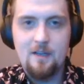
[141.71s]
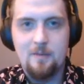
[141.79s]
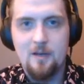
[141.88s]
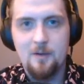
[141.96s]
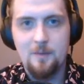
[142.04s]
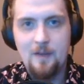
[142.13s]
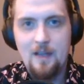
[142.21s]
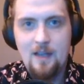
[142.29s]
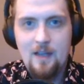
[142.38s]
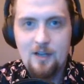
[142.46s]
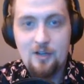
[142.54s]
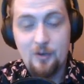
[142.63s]
about
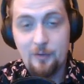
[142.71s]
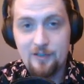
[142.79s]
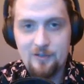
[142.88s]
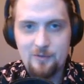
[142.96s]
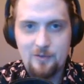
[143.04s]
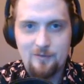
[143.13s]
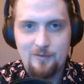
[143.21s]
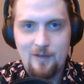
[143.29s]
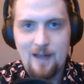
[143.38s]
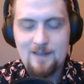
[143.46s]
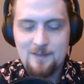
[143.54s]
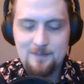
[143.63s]
going to her
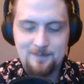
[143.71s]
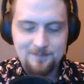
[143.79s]
vet.